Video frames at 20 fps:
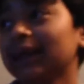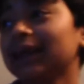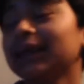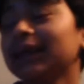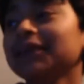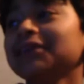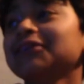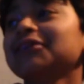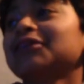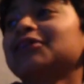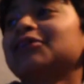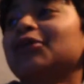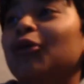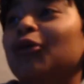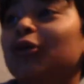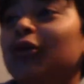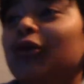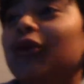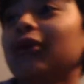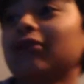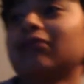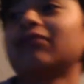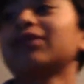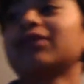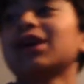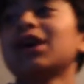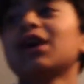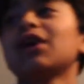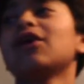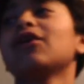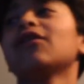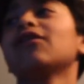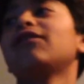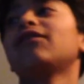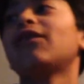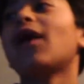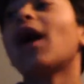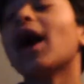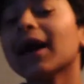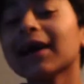It is a total of
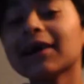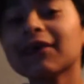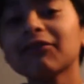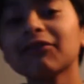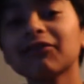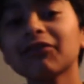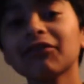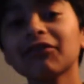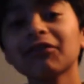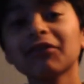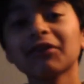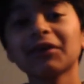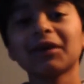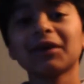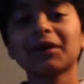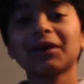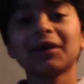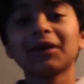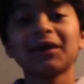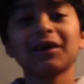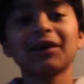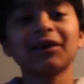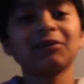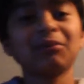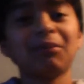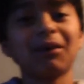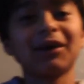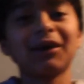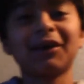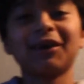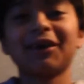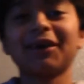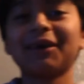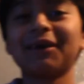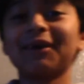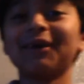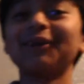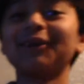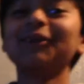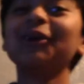five because my
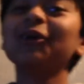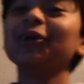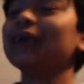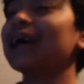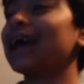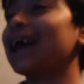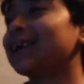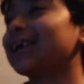no, the